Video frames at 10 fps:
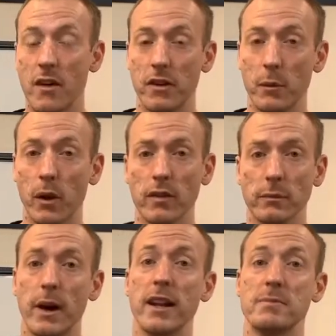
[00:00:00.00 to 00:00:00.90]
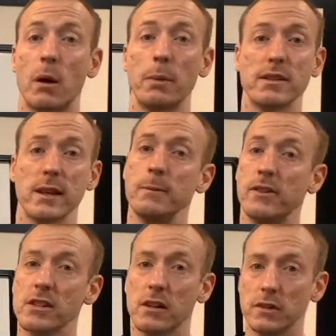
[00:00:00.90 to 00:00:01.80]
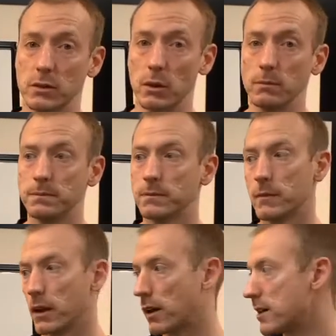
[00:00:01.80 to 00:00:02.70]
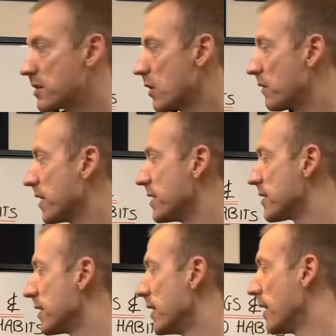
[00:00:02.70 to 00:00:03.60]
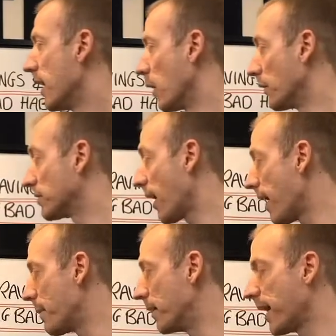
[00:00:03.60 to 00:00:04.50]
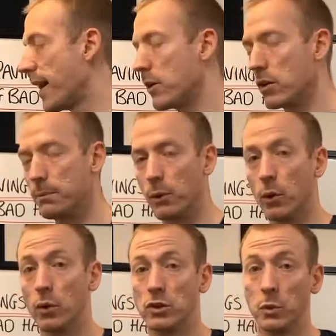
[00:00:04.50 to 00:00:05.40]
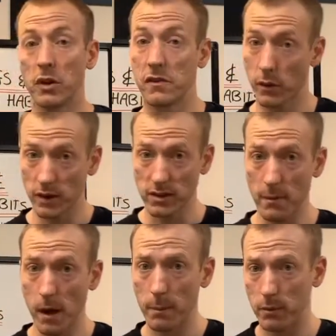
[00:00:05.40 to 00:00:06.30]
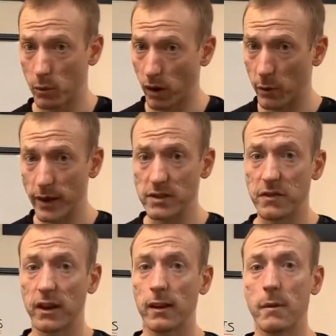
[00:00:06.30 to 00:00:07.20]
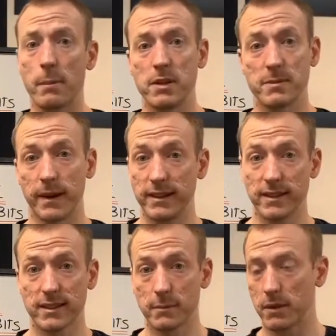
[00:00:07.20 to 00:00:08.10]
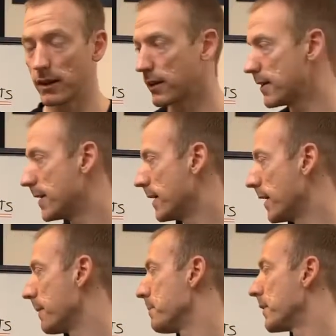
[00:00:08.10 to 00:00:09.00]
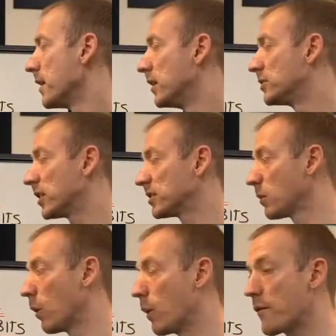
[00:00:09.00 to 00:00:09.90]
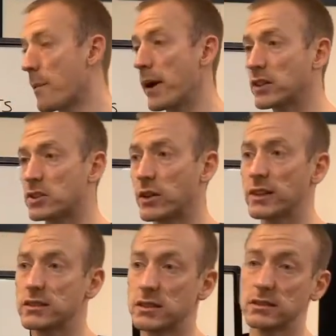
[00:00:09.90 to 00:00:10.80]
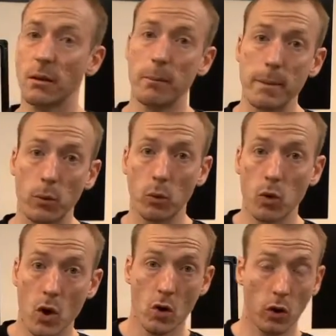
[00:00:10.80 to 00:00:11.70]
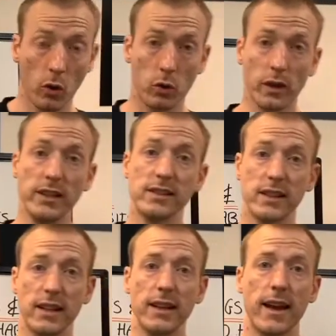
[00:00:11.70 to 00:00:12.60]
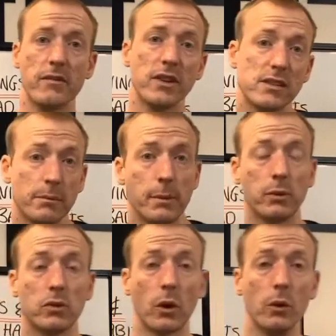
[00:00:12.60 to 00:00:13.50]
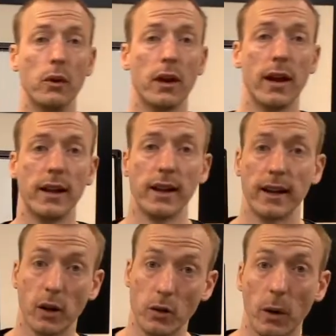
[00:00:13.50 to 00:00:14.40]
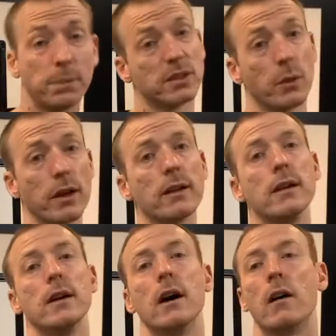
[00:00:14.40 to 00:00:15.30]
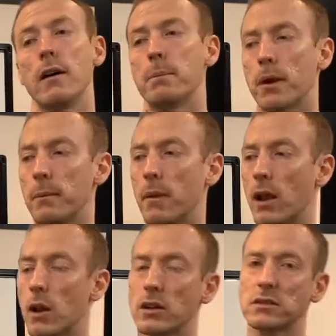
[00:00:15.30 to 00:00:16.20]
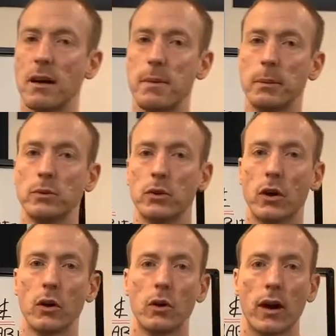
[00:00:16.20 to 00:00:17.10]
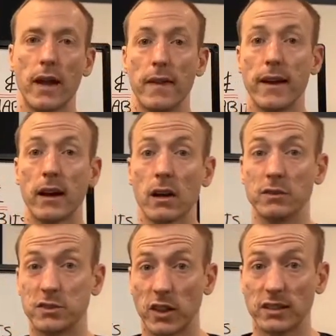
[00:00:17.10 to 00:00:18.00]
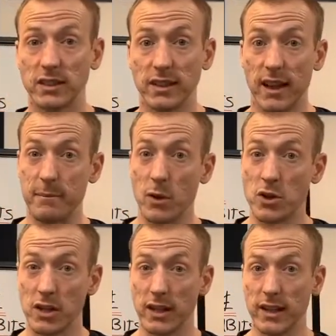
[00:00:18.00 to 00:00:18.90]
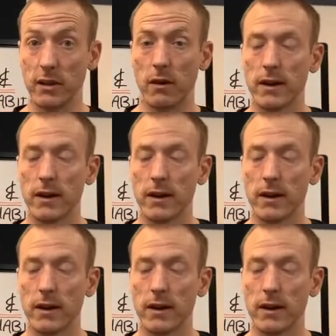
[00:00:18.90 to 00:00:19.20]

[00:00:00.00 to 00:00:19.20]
one of them. And it's probably the same for yourself as well. Okay, so if there's a lot of time in a day or you're bored, you want to fill that time up. One of the ways of filling them up is by eating something. Yeah, stress as well. If we're mega stressed, some people go crazy and eat heavy, some people don't and go the opposite way. All right, but a lot of the time people do go and they kind of stress eat, they emotionally eat, right?